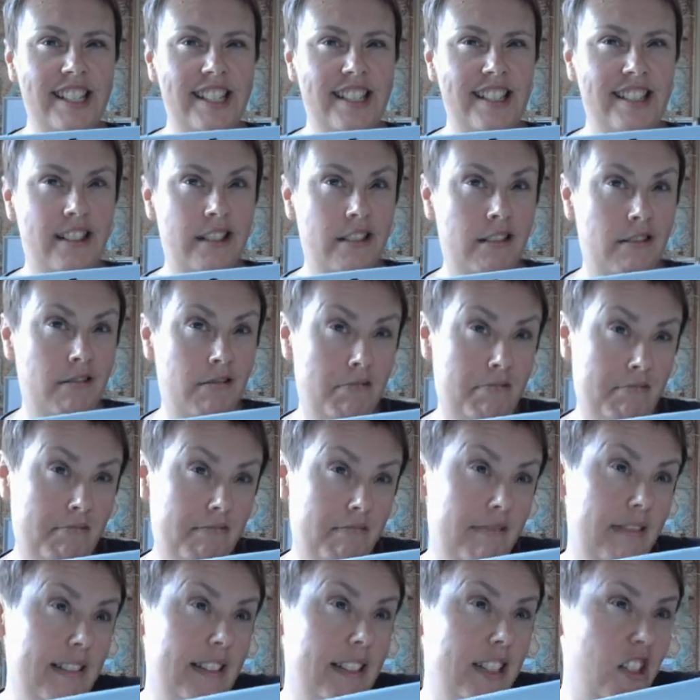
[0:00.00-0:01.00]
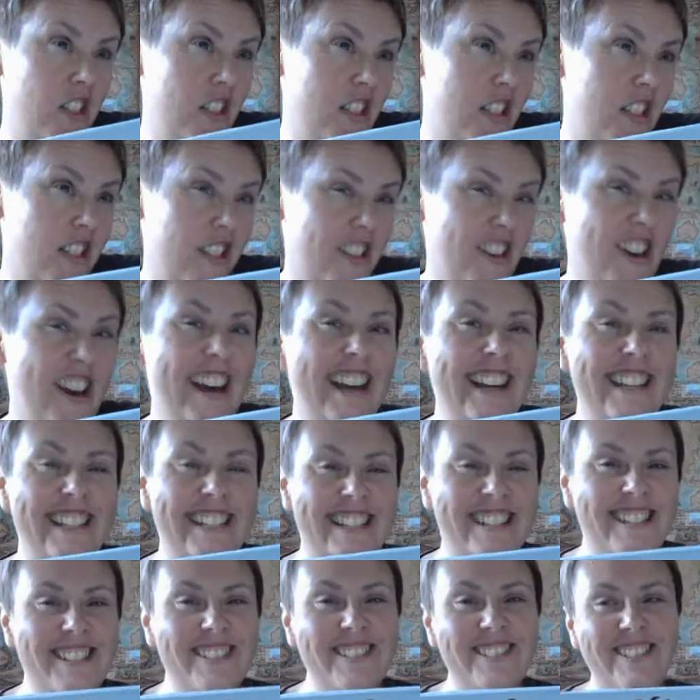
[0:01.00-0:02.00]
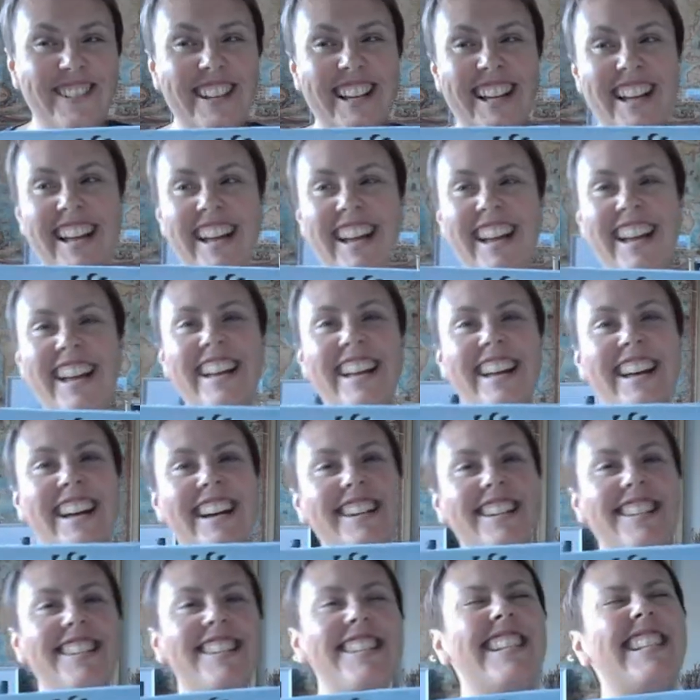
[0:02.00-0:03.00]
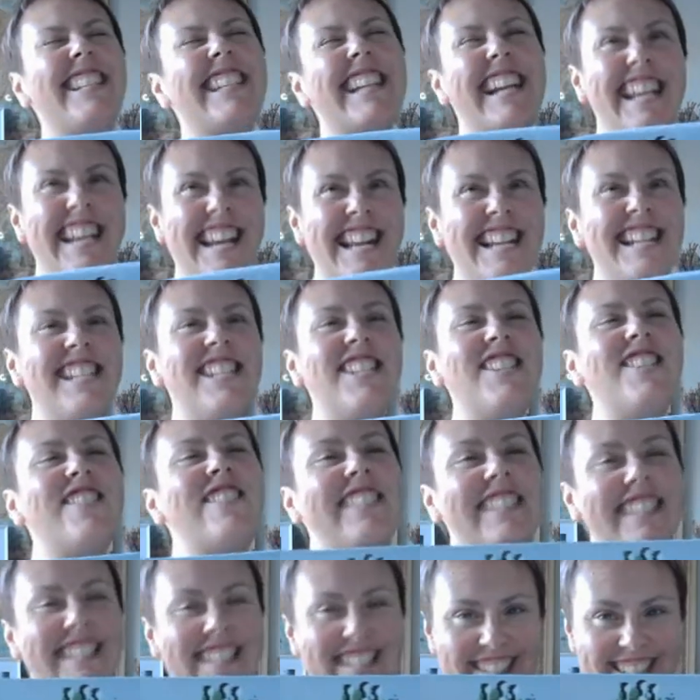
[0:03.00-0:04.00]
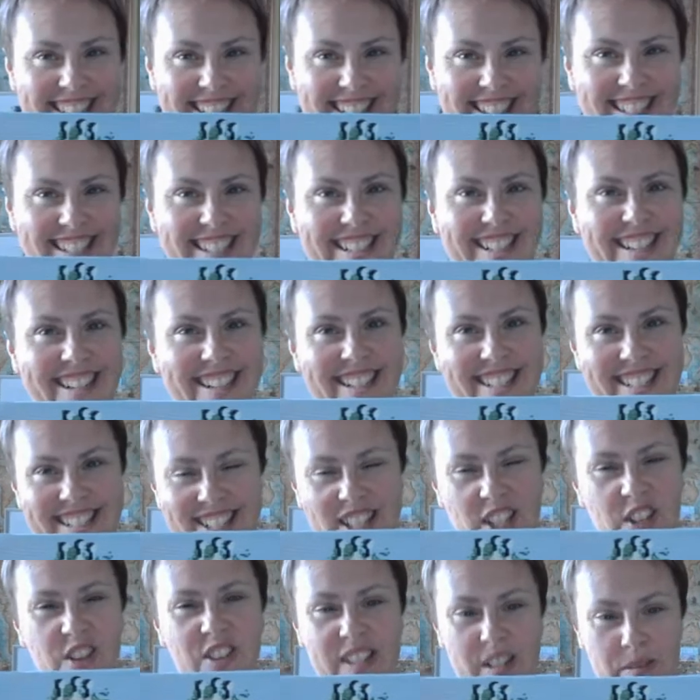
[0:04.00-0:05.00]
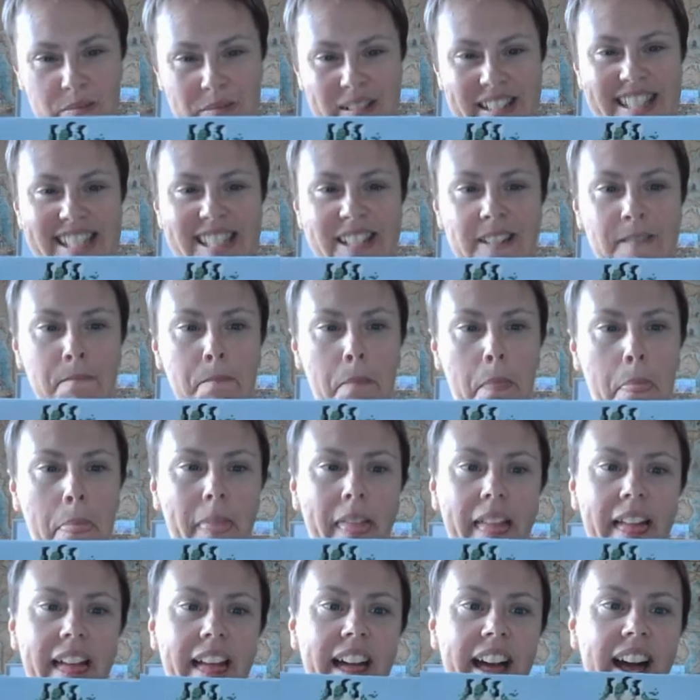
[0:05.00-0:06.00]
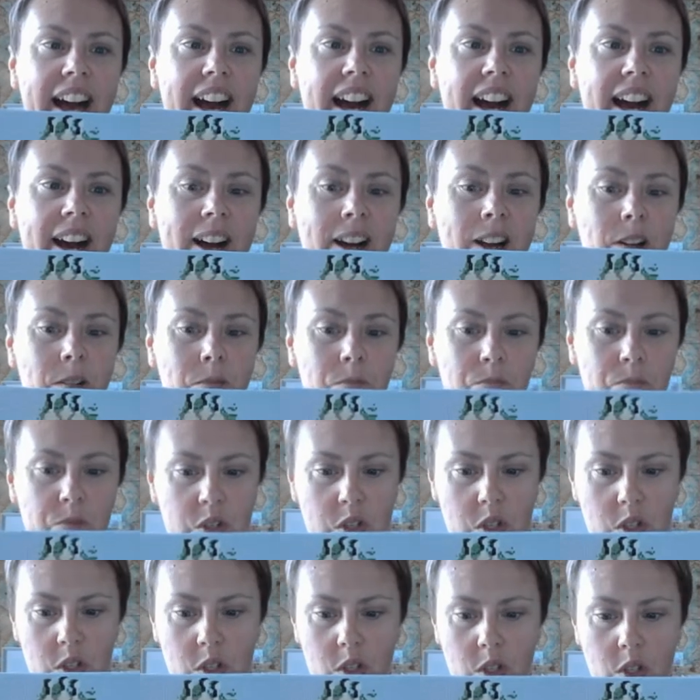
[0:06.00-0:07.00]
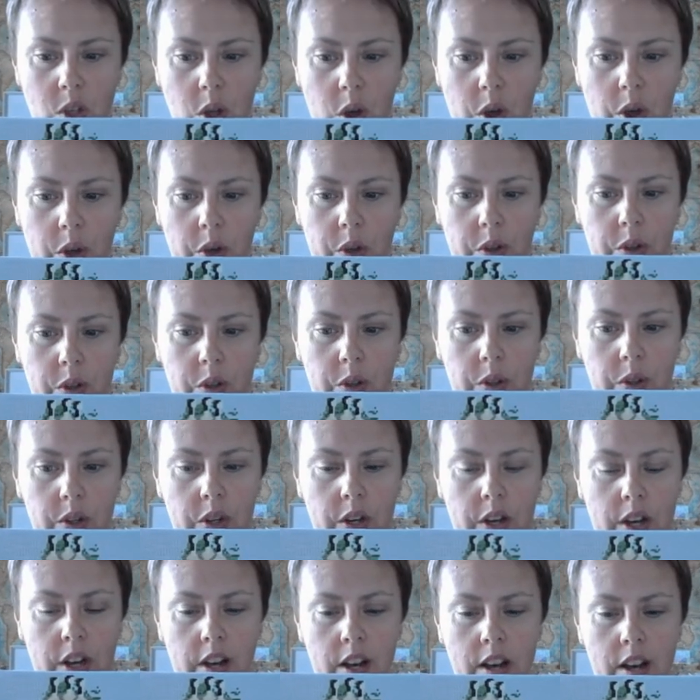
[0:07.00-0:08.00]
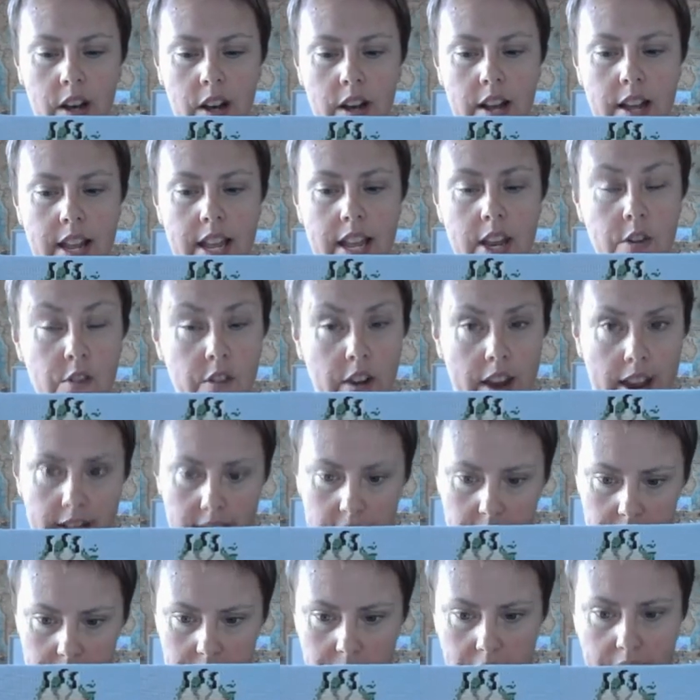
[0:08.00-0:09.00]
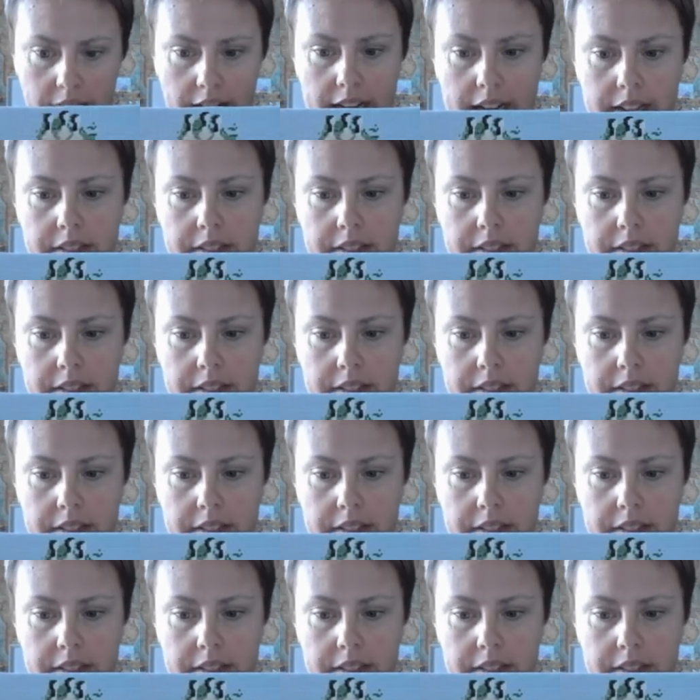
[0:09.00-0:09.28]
the saints are connected to religion. This particular piece, because it's Christmas, is a religious